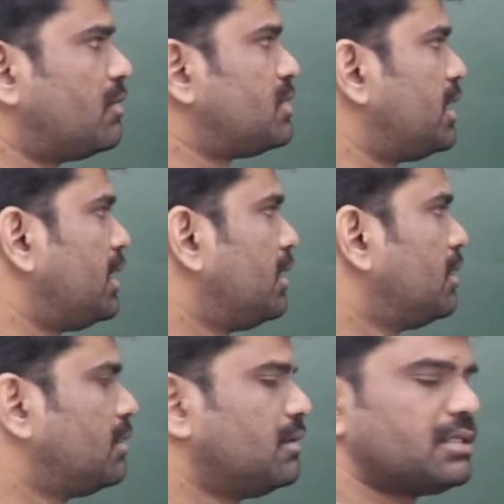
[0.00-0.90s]
now see
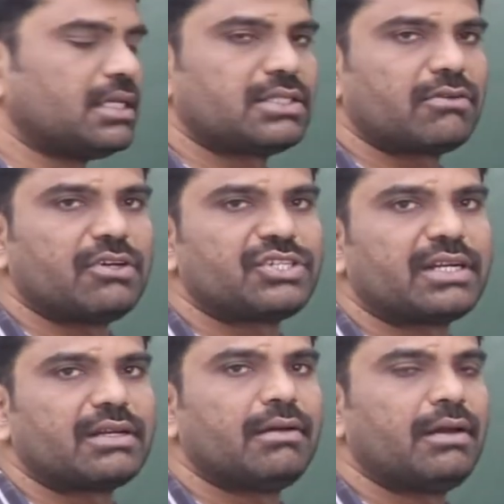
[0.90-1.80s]
the sixth
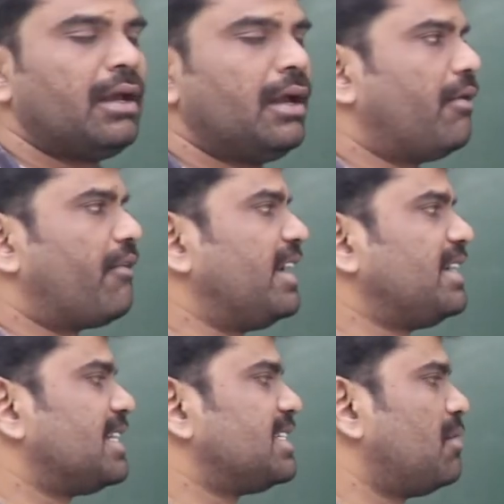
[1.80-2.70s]
question.
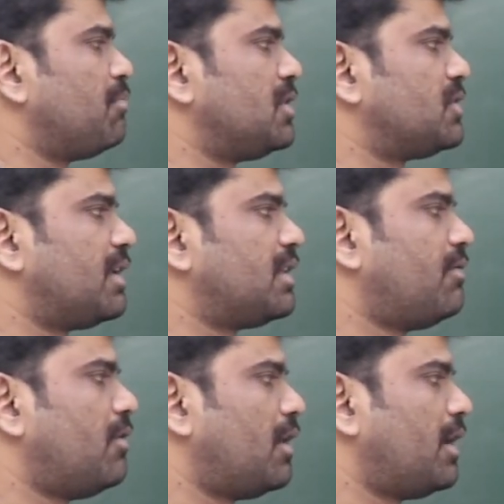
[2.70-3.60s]
Write examples for the
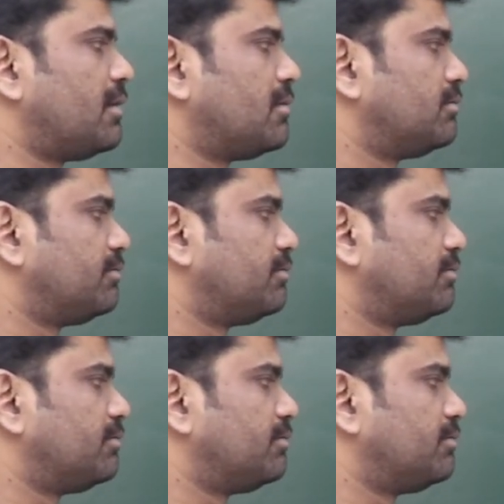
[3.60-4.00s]
following.